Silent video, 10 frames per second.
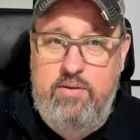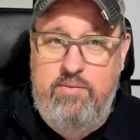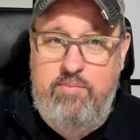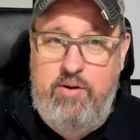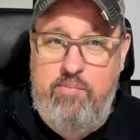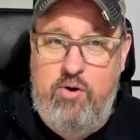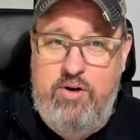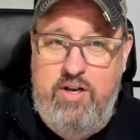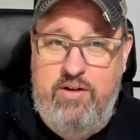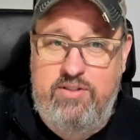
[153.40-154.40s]
by
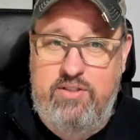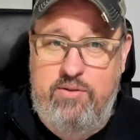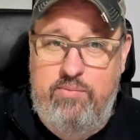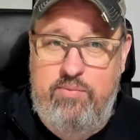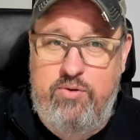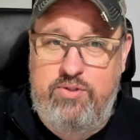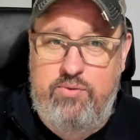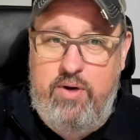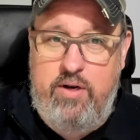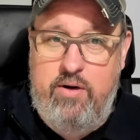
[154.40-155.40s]
Mark Nelson, just
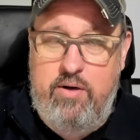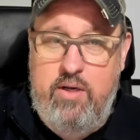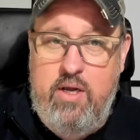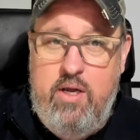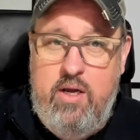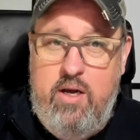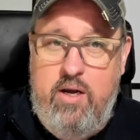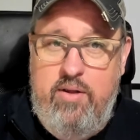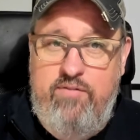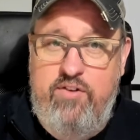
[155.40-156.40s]
great art.
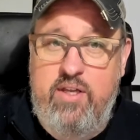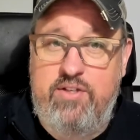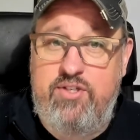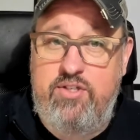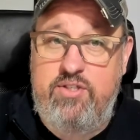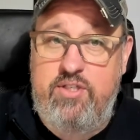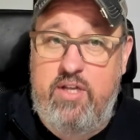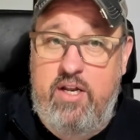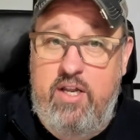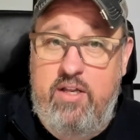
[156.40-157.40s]
If you get a CGC
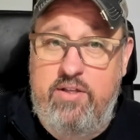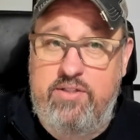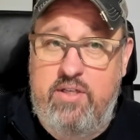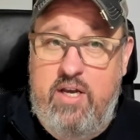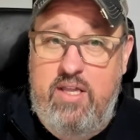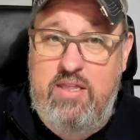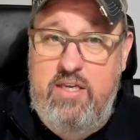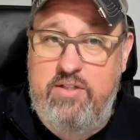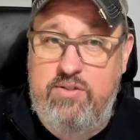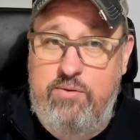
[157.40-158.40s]
9.8 of this, I
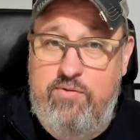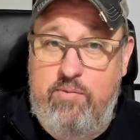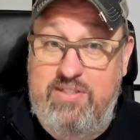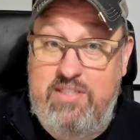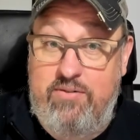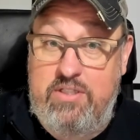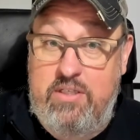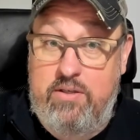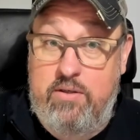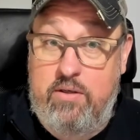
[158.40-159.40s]
think it's going for about
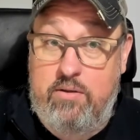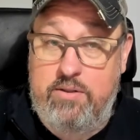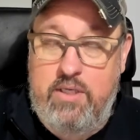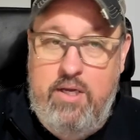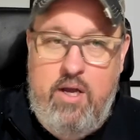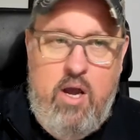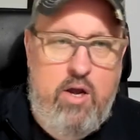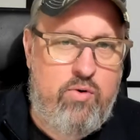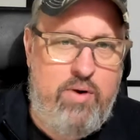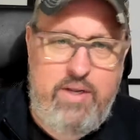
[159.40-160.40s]
$1,700.
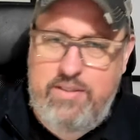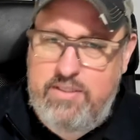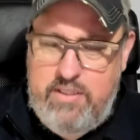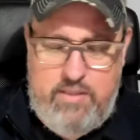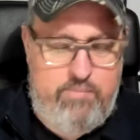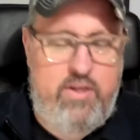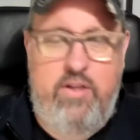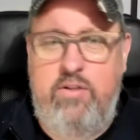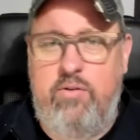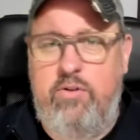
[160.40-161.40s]
Crazy.
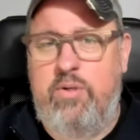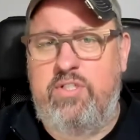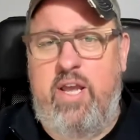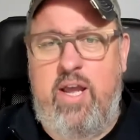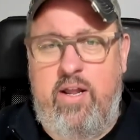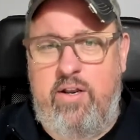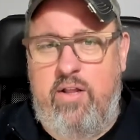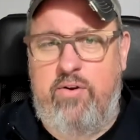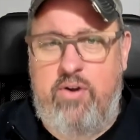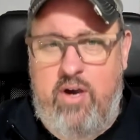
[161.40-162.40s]
You'll notice I had
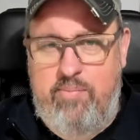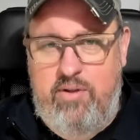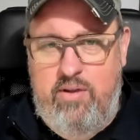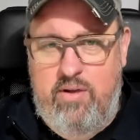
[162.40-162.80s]
another copy